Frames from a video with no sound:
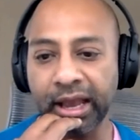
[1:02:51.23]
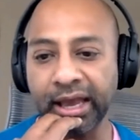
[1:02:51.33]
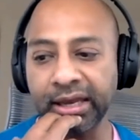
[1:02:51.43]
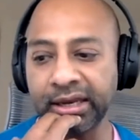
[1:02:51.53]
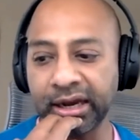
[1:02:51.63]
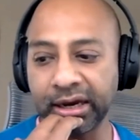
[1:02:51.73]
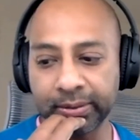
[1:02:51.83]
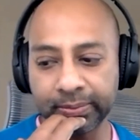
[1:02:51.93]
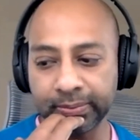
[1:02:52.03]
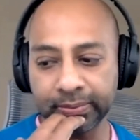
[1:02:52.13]
And
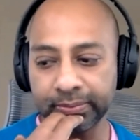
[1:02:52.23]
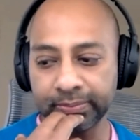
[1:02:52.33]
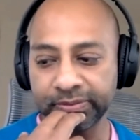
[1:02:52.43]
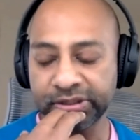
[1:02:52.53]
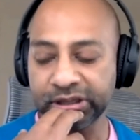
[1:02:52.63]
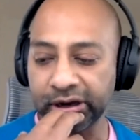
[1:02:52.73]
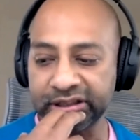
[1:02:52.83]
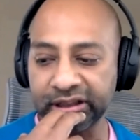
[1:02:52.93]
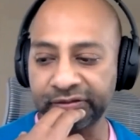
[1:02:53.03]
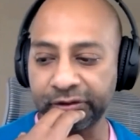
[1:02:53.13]
so
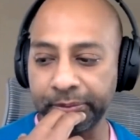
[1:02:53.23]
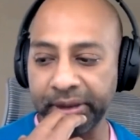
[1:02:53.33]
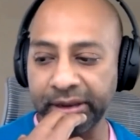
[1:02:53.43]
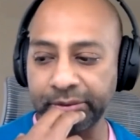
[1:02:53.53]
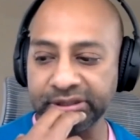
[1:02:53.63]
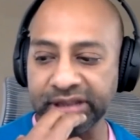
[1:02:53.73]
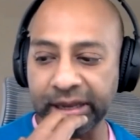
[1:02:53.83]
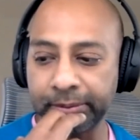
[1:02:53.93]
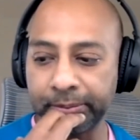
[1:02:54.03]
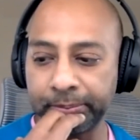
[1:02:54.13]
I think for me it was
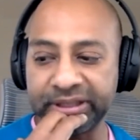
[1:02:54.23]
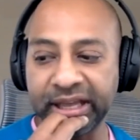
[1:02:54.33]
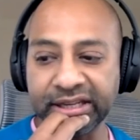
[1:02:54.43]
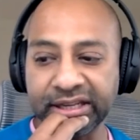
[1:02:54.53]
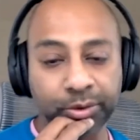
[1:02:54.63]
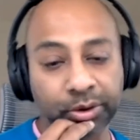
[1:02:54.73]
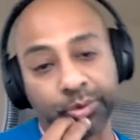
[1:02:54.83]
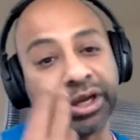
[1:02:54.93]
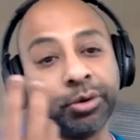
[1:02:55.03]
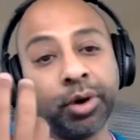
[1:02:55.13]
like, but then it's like,
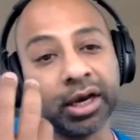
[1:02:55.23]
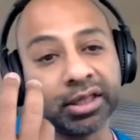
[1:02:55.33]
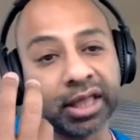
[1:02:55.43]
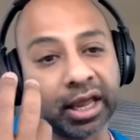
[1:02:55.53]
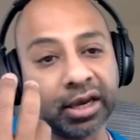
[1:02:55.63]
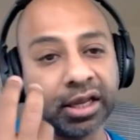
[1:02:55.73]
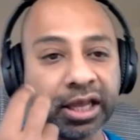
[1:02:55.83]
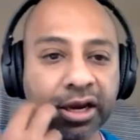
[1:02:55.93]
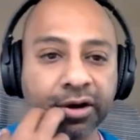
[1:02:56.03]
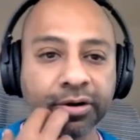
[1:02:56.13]
well, what do you want then?
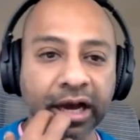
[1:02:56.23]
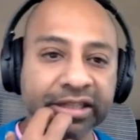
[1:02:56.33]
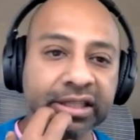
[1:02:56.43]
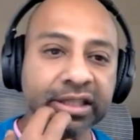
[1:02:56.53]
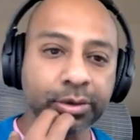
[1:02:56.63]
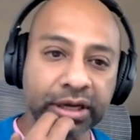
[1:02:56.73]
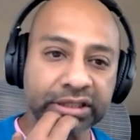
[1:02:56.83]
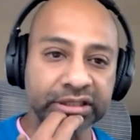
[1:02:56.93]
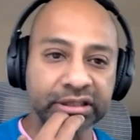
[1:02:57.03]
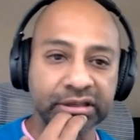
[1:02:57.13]
I think the
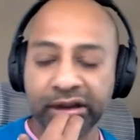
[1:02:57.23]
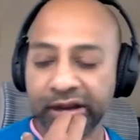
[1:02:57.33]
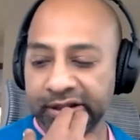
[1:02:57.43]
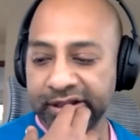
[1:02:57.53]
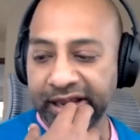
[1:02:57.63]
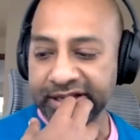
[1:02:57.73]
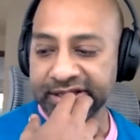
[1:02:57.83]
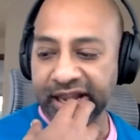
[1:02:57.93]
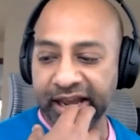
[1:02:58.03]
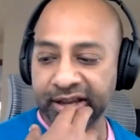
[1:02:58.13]
question then
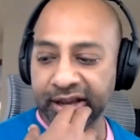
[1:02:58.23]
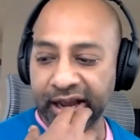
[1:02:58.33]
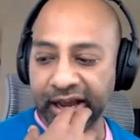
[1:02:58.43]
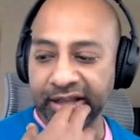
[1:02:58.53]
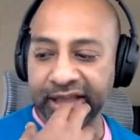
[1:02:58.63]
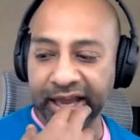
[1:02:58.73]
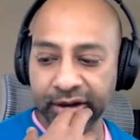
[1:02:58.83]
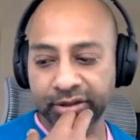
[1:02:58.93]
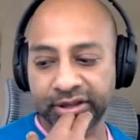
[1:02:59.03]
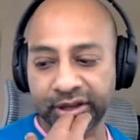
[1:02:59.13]
it's like,
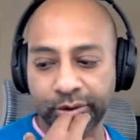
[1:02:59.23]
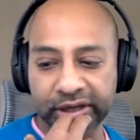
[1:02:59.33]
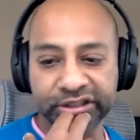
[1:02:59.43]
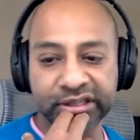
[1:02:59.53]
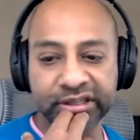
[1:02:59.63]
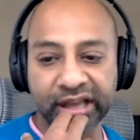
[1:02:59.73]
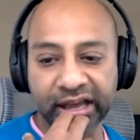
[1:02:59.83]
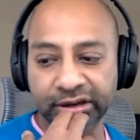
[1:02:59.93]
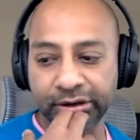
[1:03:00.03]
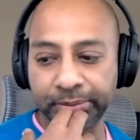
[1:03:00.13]
that's the question
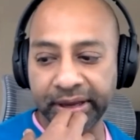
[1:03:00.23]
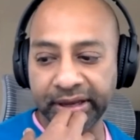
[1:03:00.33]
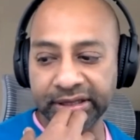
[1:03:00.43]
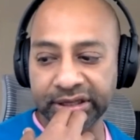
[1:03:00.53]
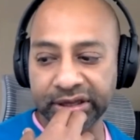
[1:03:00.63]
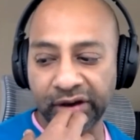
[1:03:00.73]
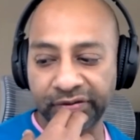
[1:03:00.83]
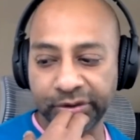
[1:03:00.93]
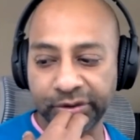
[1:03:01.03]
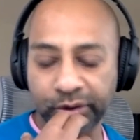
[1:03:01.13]
that to me is
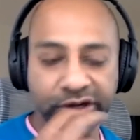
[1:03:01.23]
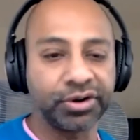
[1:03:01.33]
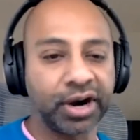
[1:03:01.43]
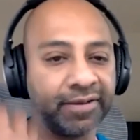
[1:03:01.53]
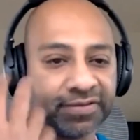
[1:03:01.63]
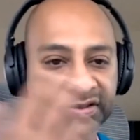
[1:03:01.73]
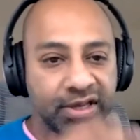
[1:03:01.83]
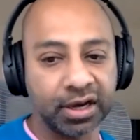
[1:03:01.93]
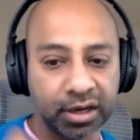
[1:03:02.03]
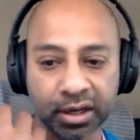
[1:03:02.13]
often what drives
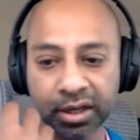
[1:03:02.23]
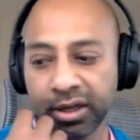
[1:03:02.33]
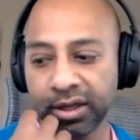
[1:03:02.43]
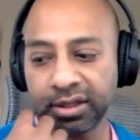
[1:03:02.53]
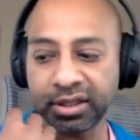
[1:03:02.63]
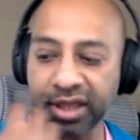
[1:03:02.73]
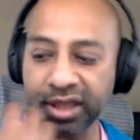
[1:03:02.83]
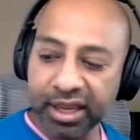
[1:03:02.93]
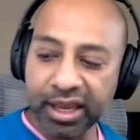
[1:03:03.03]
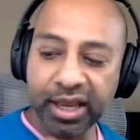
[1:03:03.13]
the
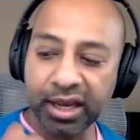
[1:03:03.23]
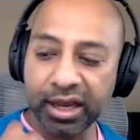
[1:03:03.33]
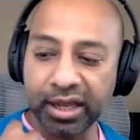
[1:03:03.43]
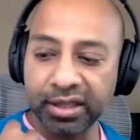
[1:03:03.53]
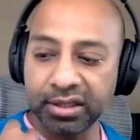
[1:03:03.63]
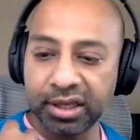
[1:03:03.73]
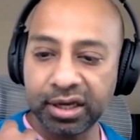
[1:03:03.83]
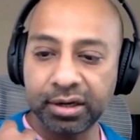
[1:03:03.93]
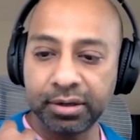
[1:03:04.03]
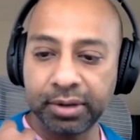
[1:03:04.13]
thinking and
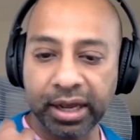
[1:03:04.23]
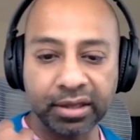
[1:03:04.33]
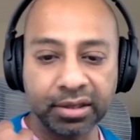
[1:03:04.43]
the